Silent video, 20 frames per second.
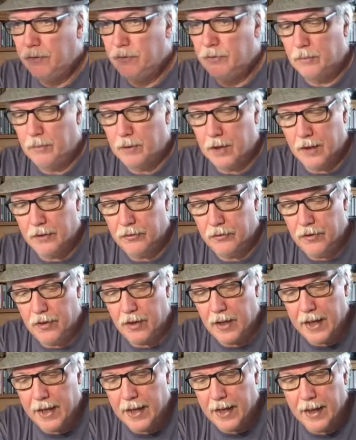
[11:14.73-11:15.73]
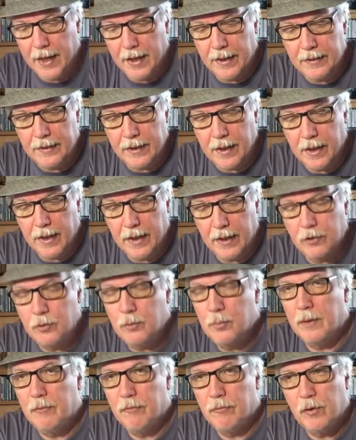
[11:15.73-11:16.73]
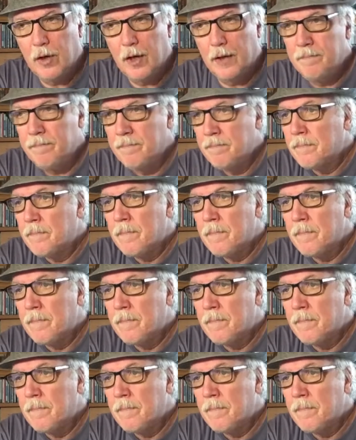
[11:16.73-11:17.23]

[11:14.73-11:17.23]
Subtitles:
some Dust, and it's been fun.